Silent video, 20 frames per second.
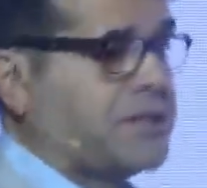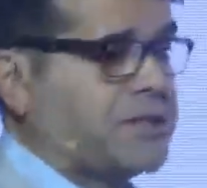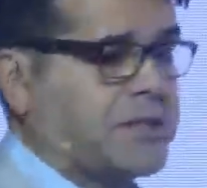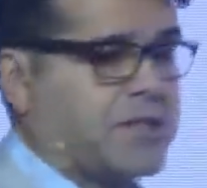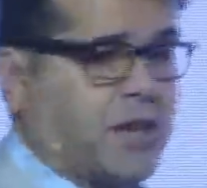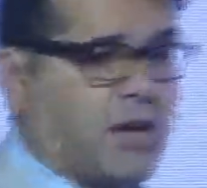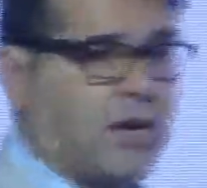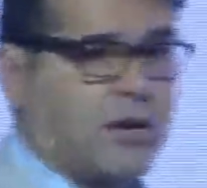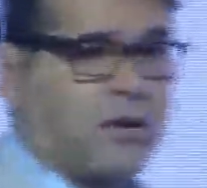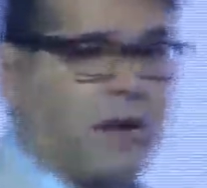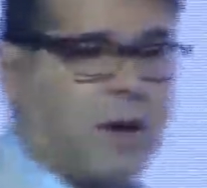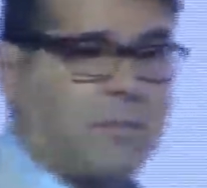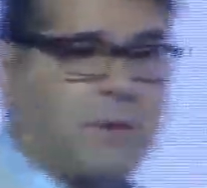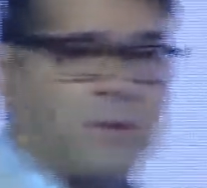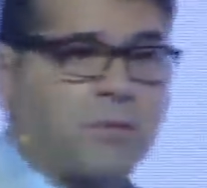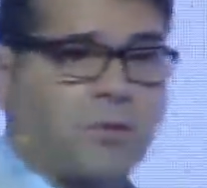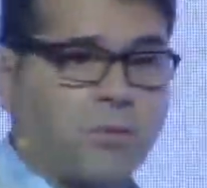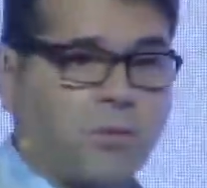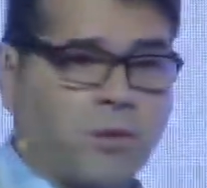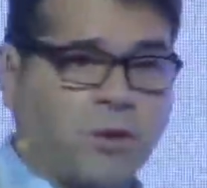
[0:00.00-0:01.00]
to go, and
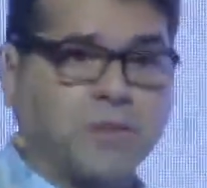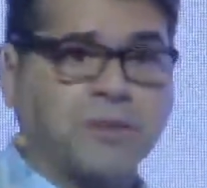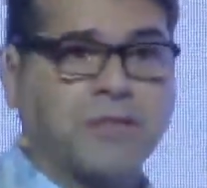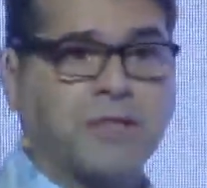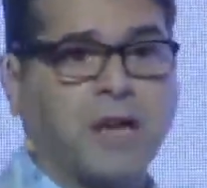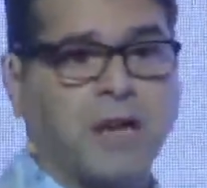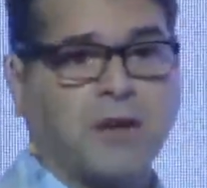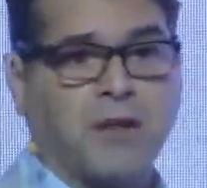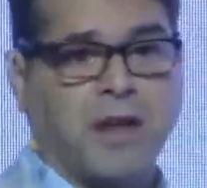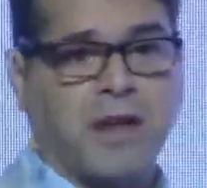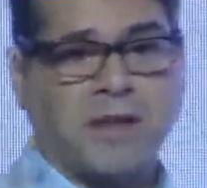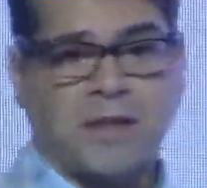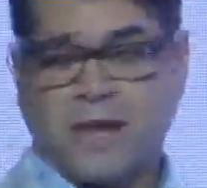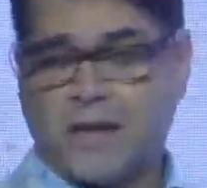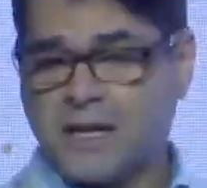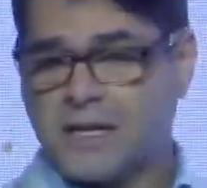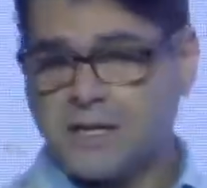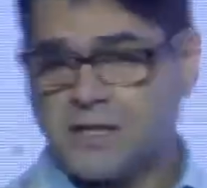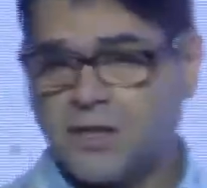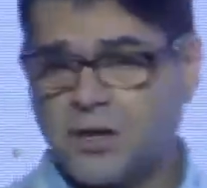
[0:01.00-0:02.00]
people want to go there,
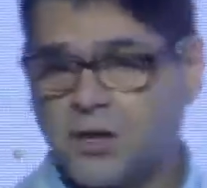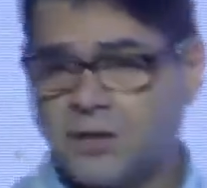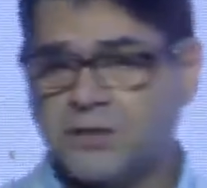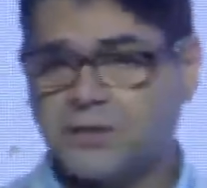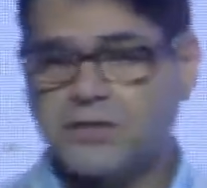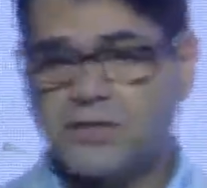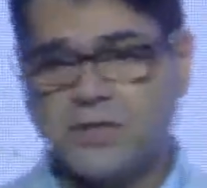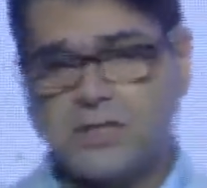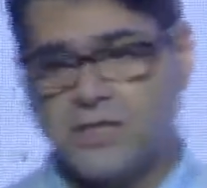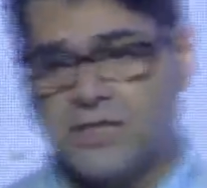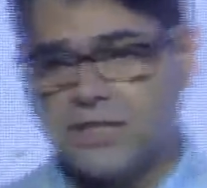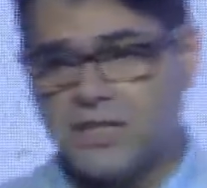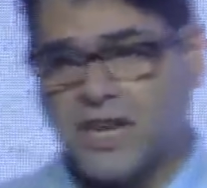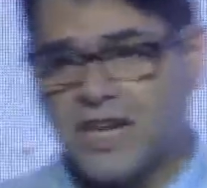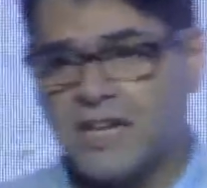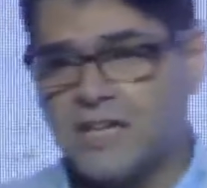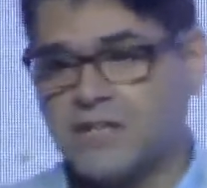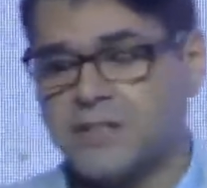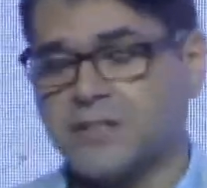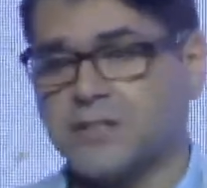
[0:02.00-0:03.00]
and it constantly
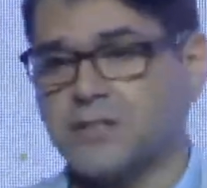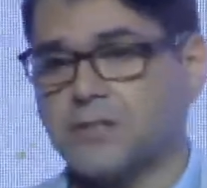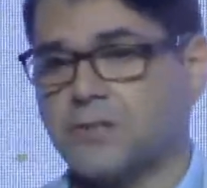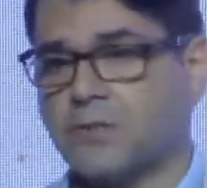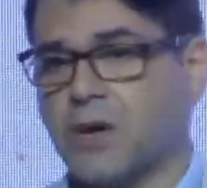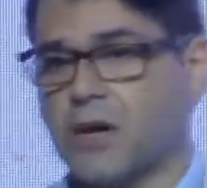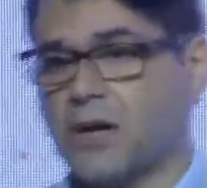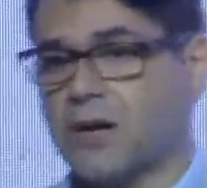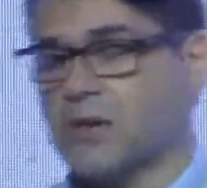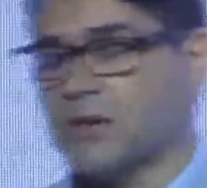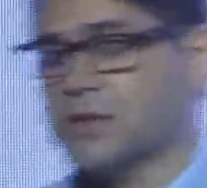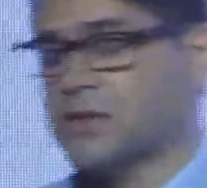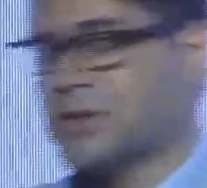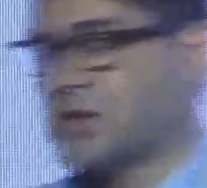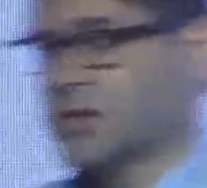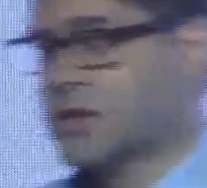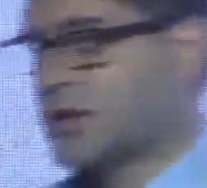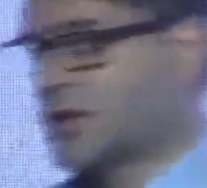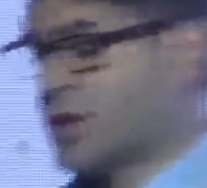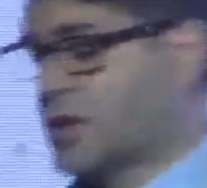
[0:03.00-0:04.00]
changes as well.
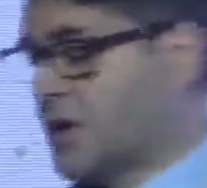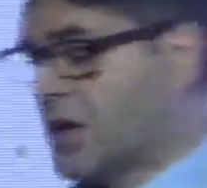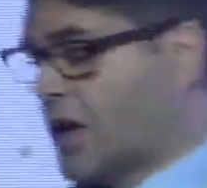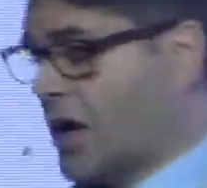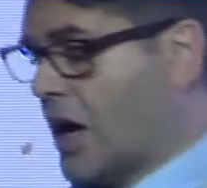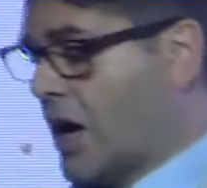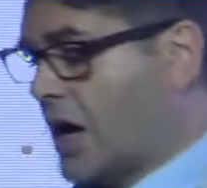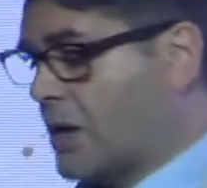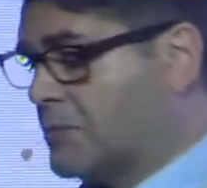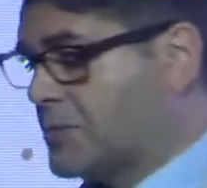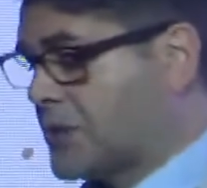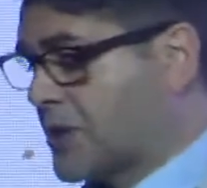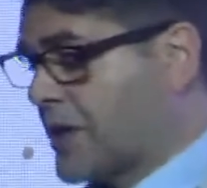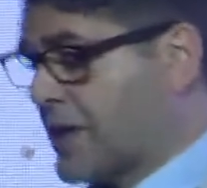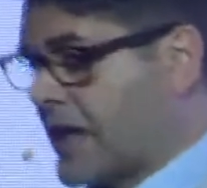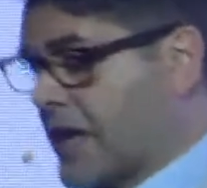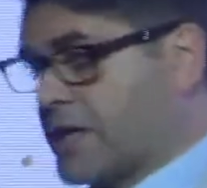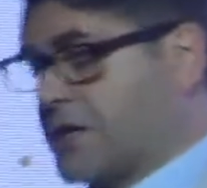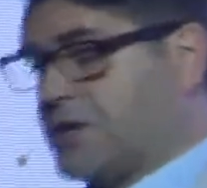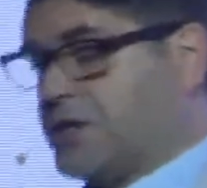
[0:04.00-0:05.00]
So they
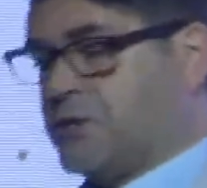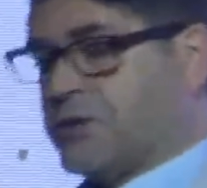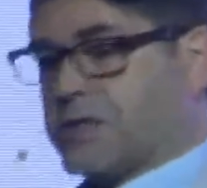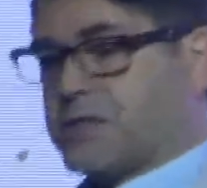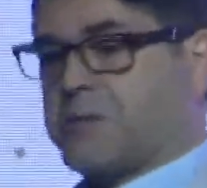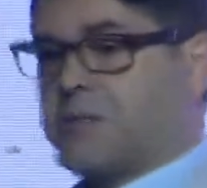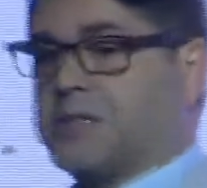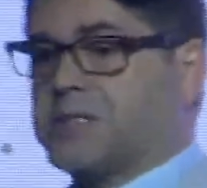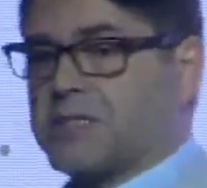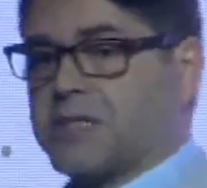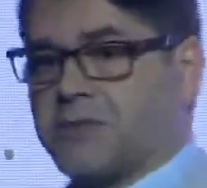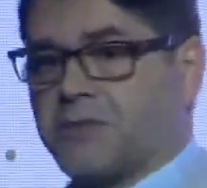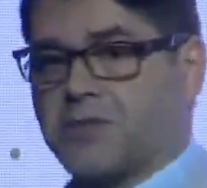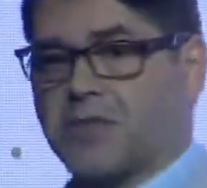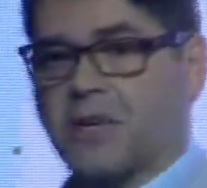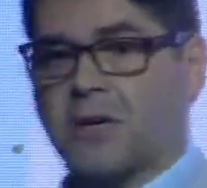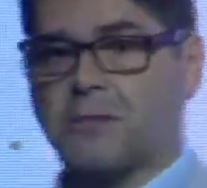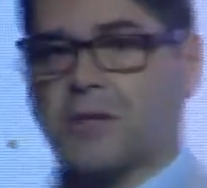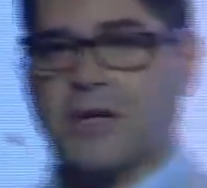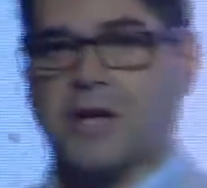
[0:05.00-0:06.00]
get new experiences every
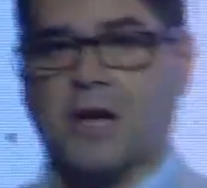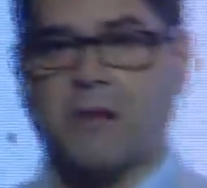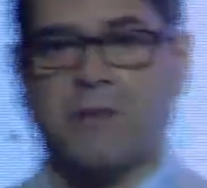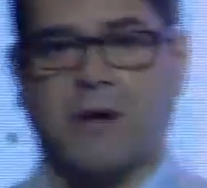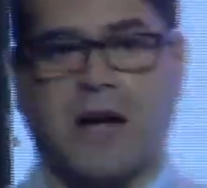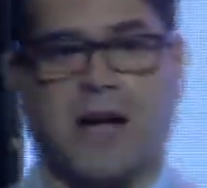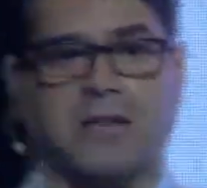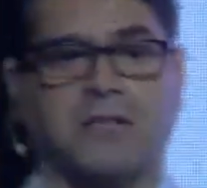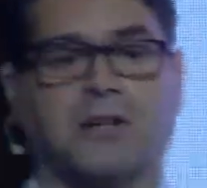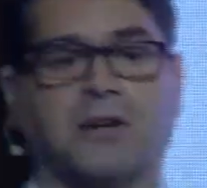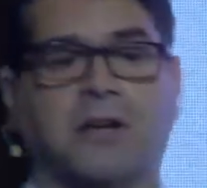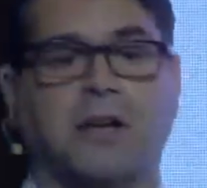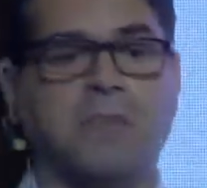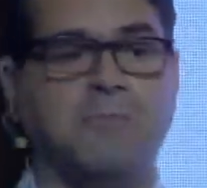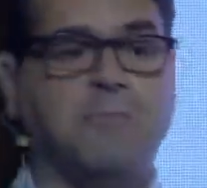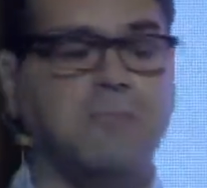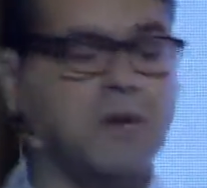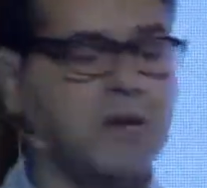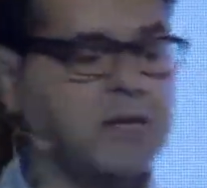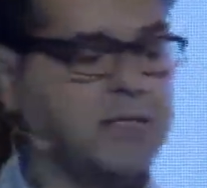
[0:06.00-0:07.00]
time they go back. So
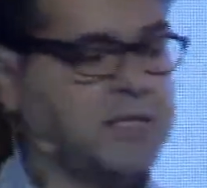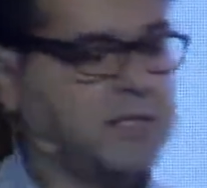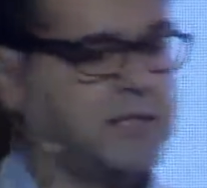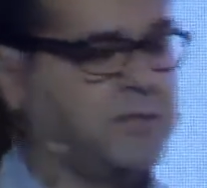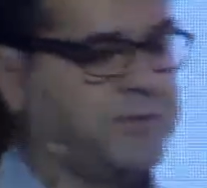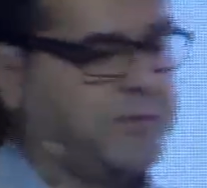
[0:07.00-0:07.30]
immersive